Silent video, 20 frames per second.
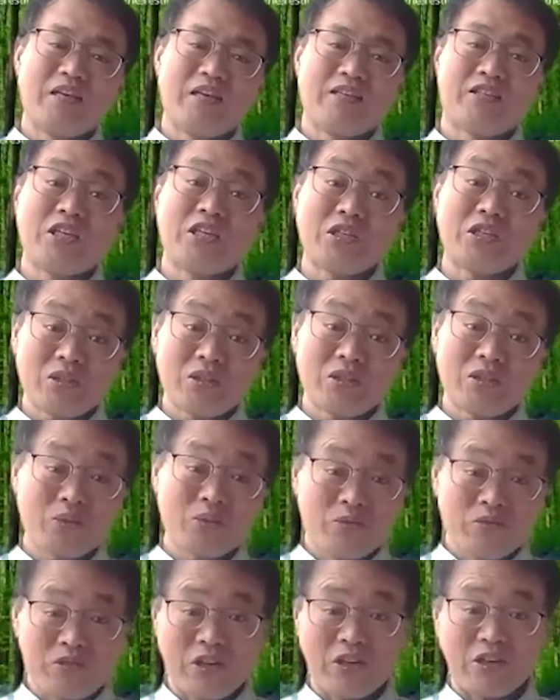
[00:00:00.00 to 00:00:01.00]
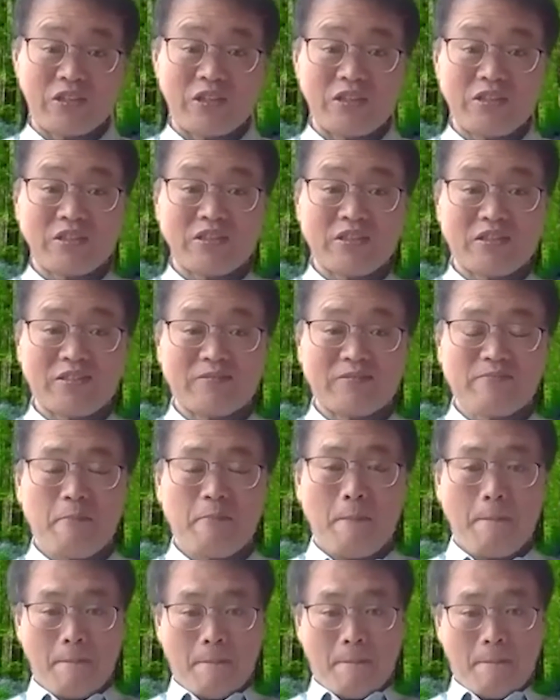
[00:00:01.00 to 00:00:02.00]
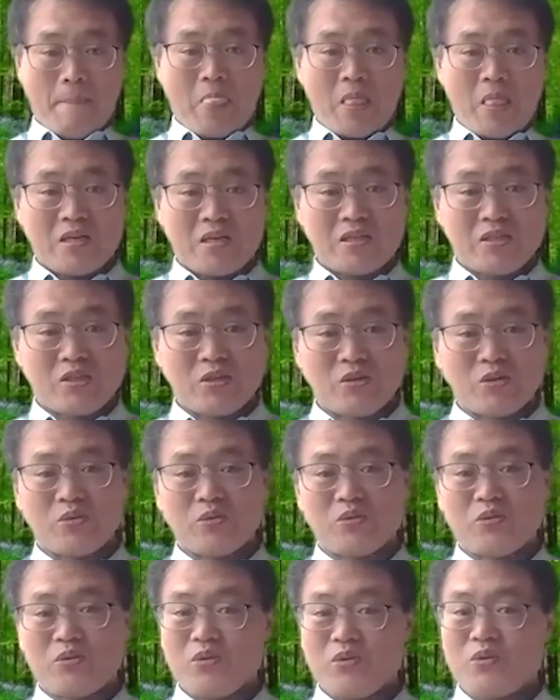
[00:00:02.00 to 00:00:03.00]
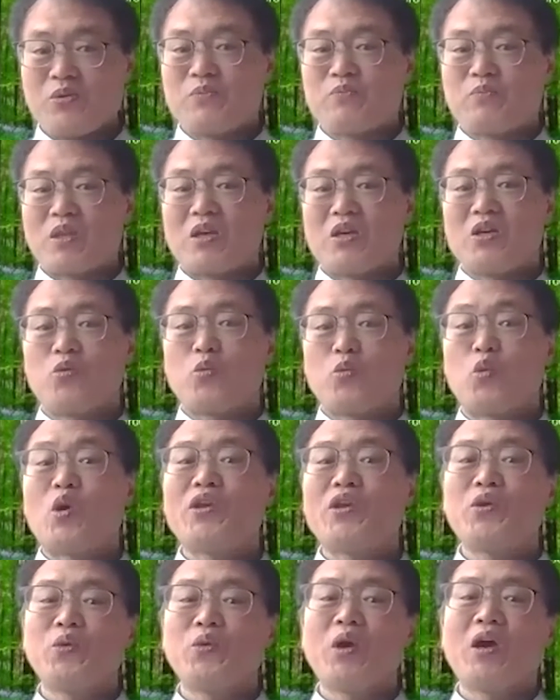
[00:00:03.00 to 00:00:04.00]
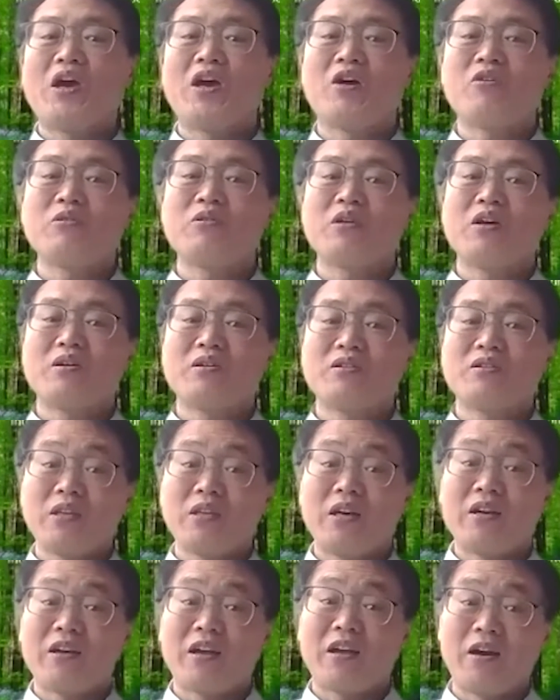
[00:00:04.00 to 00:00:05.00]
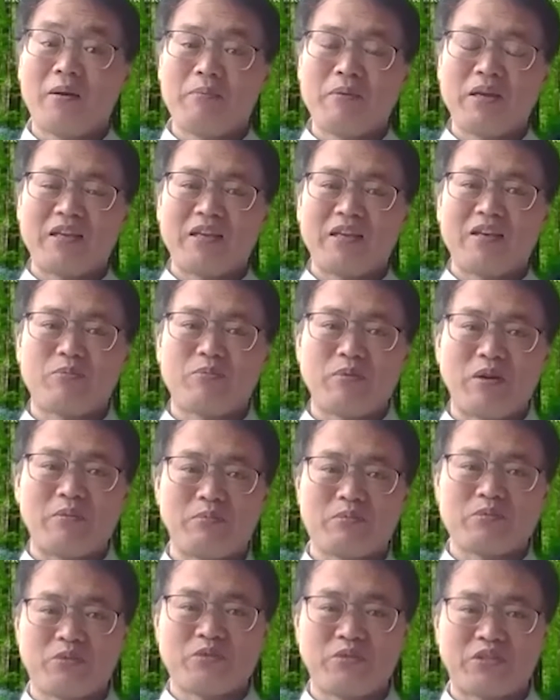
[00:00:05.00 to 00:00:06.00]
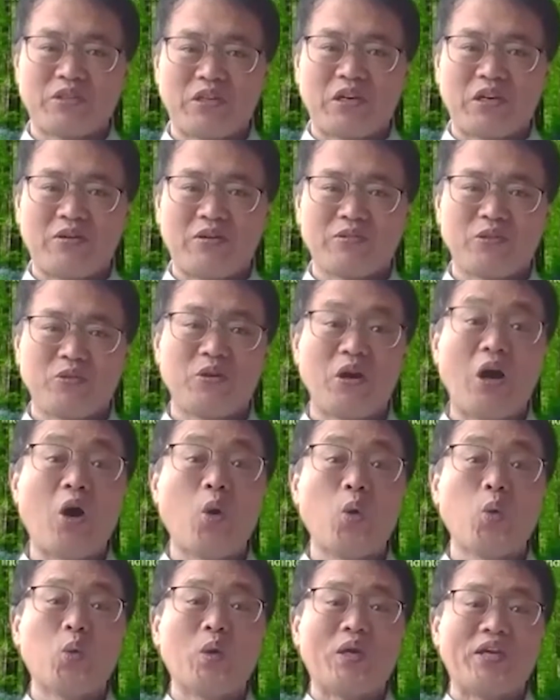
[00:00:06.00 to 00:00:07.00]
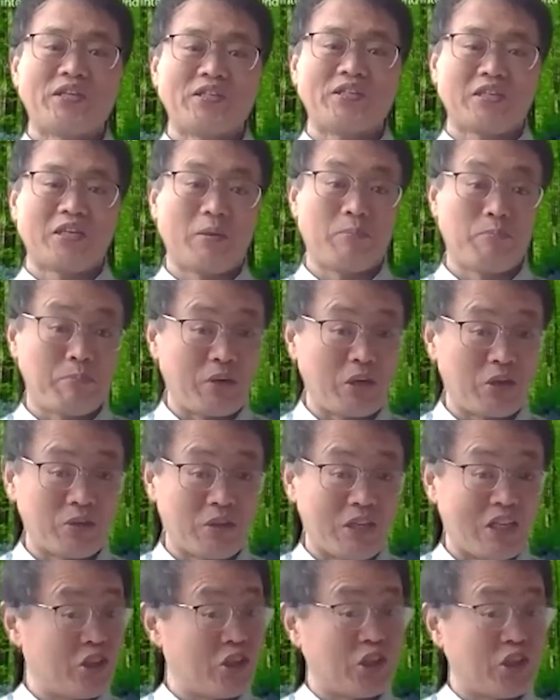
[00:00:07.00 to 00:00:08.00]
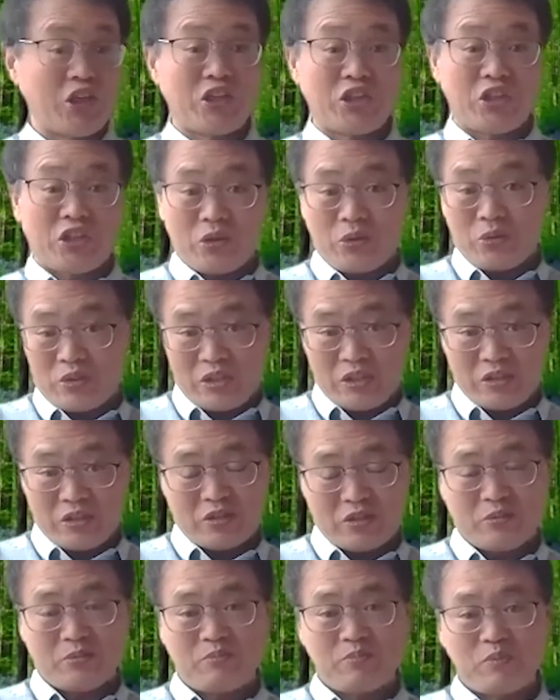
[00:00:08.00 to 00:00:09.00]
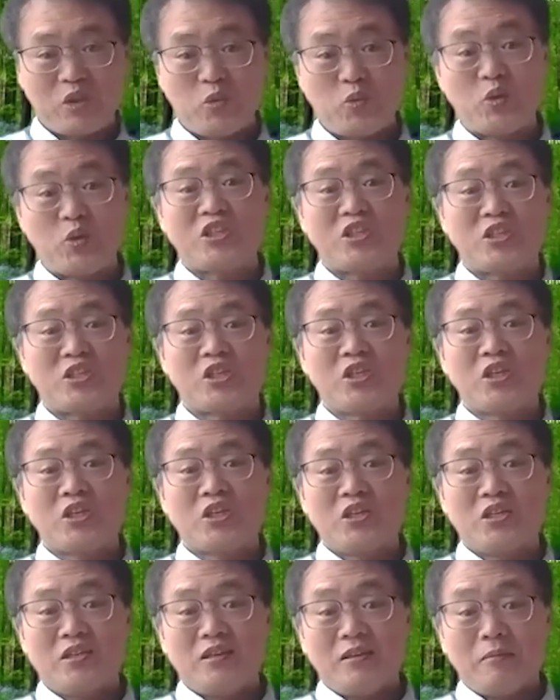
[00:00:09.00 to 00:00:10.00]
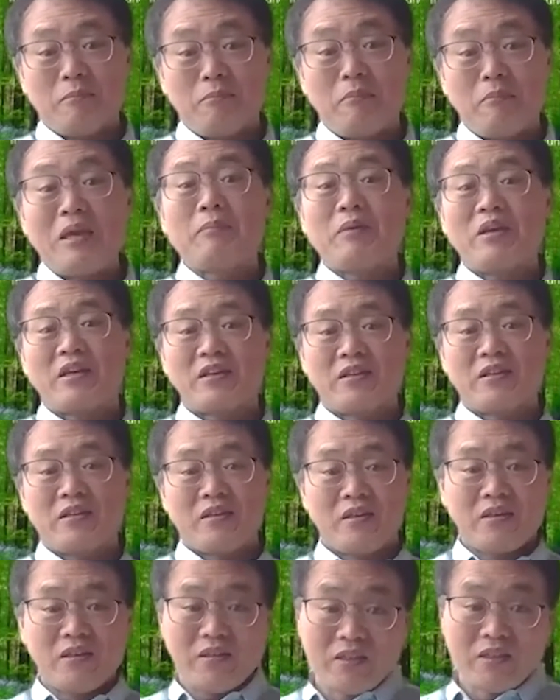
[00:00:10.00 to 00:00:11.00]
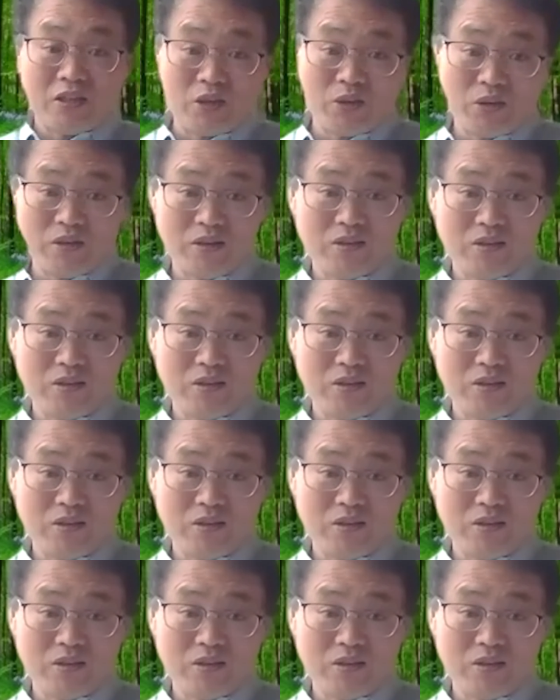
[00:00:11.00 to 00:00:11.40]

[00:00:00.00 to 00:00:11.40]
digital forest, so when you have a complicated problem to solve, you always can build a digital system which mimic the